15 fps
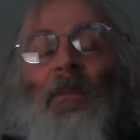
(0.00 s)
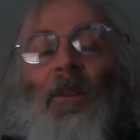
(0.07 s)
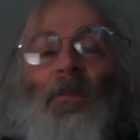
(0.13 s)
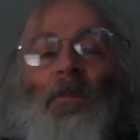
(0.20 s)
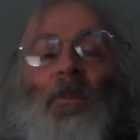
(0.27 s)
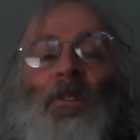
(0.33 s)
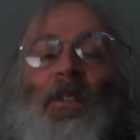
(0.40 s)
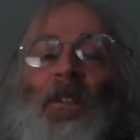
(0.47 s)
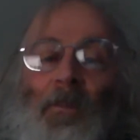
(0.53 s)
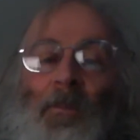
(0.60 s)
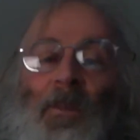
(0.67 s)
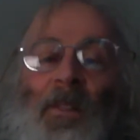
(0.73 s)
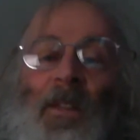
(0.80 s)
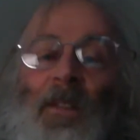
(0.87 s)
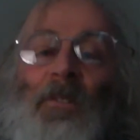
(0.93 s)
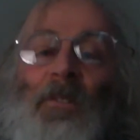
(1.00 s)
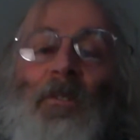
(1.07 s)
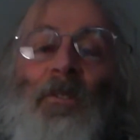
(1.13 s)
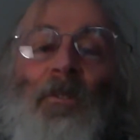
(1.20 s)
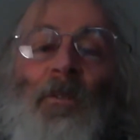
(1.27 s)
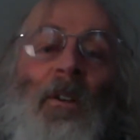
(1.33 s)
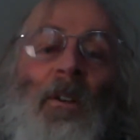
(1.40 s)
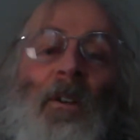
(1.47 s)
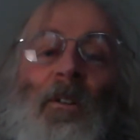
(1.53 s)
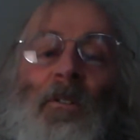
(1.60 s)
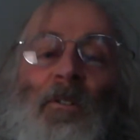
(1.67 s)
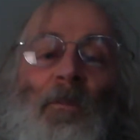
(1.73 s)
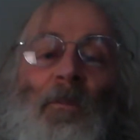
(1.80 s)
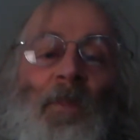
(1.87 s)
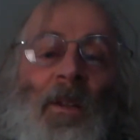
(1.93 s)
are much more sensible things to
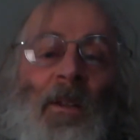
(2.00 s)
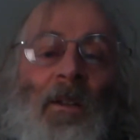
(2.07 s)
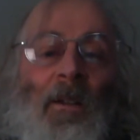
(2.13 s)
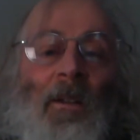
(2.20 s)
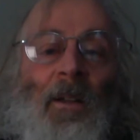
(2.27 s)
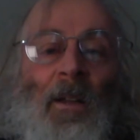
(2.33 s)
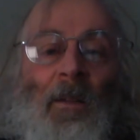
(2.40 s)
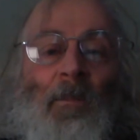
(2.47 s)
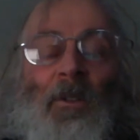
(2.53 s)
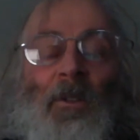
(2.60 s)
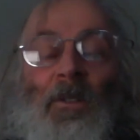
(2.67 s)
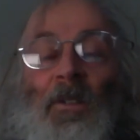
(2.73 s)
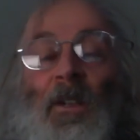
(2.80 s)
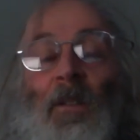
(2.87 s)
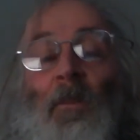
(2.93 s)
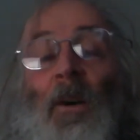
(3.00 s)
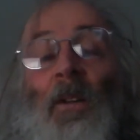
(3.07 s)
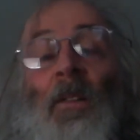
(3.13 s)
be concerned about.